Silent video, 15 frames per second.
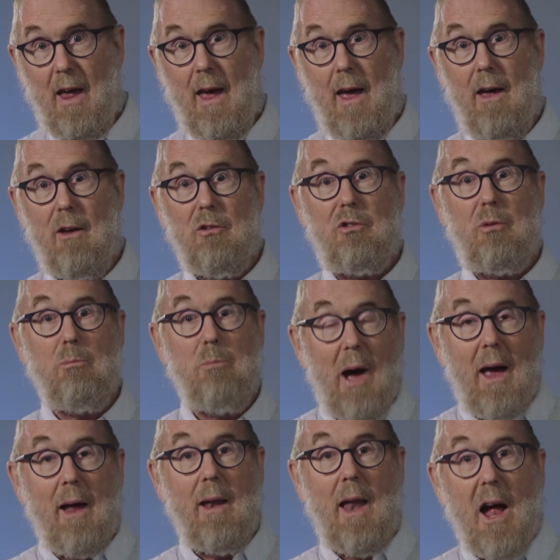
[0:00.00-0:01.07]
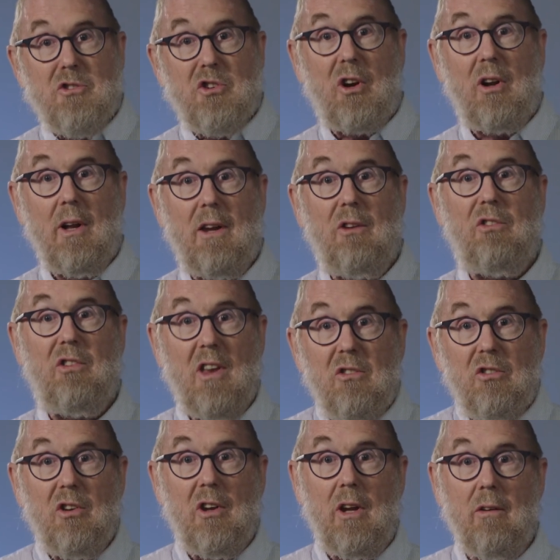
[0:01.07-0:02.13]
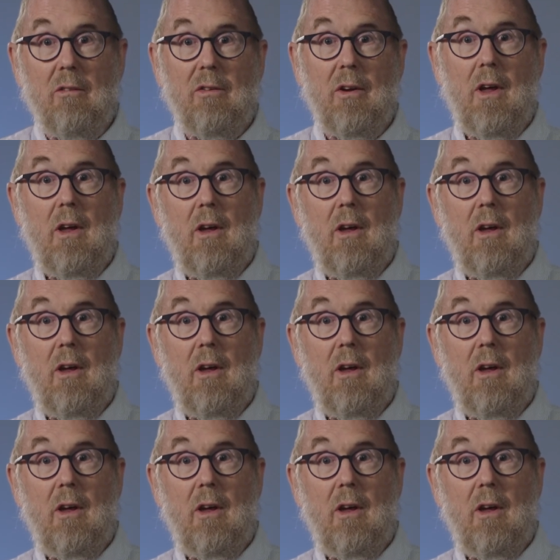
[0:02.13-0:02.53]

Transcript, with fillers: as biologically sensitive